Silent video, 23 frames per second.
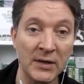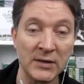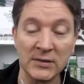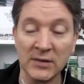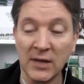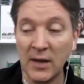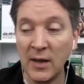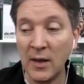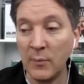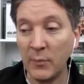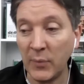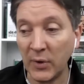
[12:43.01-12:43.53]

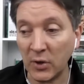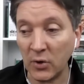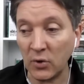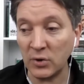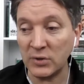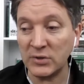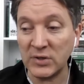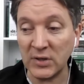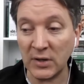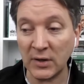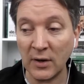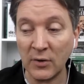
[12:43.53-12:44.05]
because they're a
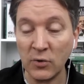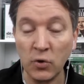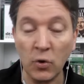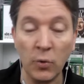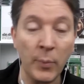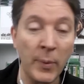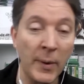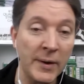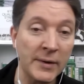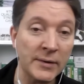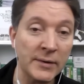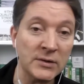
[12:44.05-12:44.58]
new
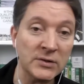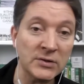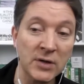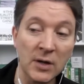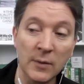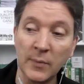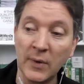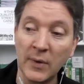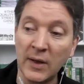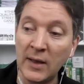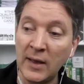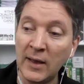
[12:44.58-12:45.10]
partnership.
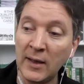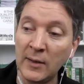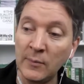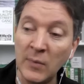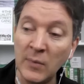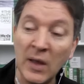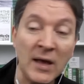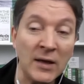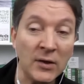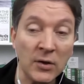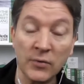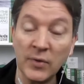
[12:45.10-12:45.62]
You
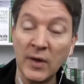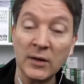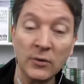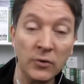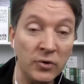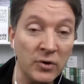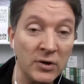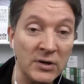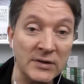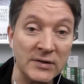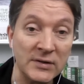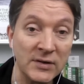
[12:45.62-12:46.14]
then look at
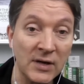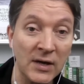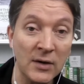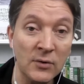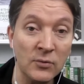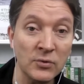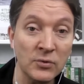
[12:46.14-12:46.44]
Scales.